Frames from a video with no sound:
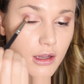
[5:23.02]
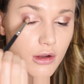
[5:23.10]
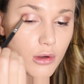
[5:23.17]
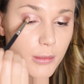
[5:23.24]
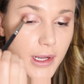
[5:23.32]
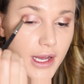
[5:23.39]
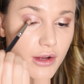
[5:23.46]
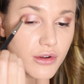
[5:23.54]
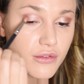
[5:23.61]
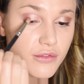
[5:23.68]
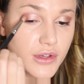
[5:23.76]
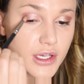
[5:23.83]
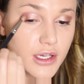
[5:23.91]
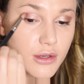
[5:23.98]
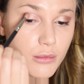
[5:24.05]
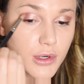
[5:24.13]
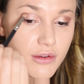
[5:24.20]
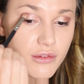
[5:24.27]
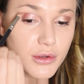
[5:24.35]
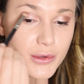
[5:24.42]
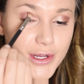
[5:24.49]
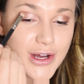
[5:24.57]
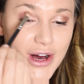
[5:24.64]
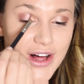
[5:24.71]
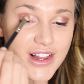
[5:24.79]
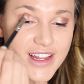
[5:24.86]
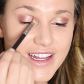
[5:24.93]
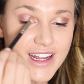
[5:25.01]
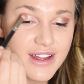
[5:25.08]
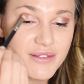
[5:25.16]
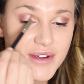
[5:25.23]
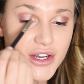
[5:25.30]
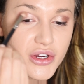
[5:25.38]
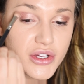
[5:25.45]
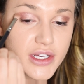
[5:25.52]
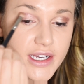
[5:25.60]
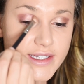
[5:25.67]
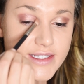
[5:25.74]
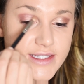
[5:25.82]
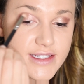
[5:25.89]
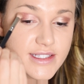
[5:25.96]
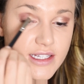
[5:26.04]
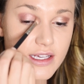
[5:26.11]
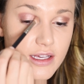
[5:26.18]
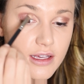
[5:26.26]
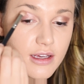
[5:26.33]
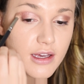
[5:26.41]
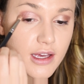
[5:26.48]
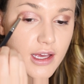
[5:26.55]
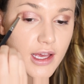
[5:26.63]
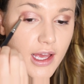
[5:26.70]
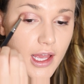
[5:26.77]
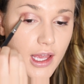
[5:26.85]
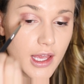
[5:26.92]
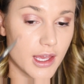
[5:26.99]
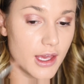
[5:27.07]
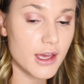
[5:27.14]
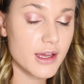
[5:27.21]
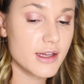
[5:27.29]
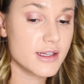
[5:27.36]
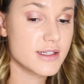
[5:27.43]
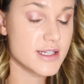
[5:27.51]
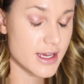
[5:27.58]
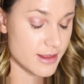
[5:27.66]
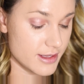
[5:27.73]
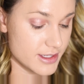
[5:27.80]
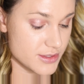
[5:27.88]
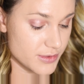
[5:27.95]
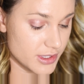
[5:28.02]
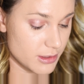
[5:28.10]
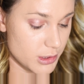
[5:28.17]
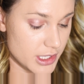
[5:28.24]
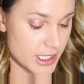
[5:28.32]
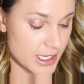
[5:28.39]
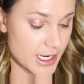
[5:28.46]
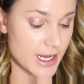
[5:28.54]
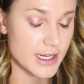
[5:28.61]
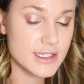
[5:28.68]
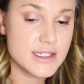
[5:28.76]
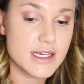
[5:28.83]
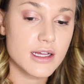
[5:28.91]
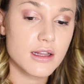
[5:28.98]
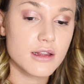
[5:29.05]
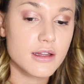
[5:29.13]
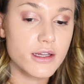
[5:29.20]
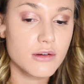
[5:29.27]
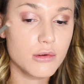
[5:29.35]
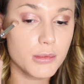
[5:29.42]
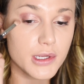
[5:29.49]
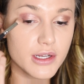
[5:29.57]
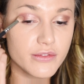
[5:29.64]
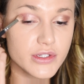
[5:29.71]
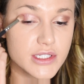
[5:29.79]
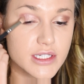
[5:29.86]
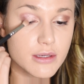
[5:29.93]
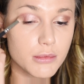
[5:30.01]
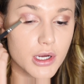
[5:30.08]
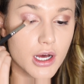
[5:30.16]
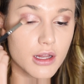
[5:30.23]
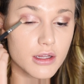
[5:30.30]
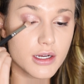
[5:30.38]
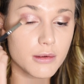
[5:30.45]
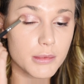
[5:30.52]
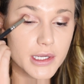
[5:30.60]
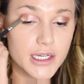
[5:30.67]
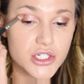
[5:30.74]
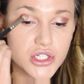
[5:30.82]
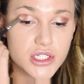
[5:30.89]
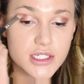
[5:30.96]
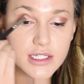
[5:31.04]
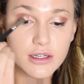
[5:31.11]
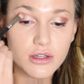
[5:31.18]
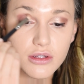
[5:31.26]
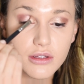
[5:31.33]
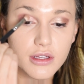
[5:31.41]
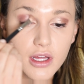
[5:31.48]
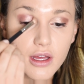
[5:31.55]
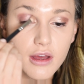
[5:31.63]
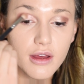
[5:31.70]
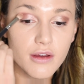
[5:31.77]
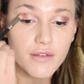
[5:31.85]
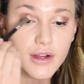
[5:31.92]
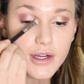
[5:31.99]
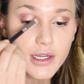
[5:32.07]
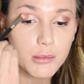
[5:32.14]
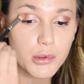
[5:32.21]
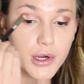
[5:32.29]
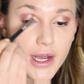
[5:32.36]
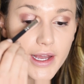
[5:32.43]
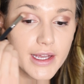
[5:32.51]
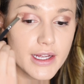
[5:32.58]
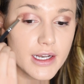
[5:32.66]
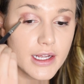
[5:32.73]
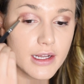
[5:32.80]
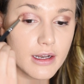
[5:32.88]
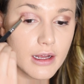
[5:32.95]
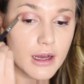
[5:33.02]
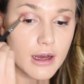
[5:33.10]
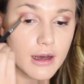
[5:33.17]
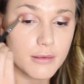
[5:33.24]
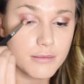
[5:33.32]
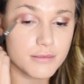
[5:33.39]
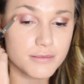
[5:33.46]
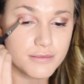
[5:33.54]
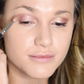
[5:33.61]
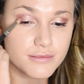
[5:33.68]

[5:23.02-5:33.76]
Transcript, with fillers: or my outer V, whatever you want to call it, and my crease. And I think it's really pretty. It adds like a little bit of a deep color, but it's still very bright and um,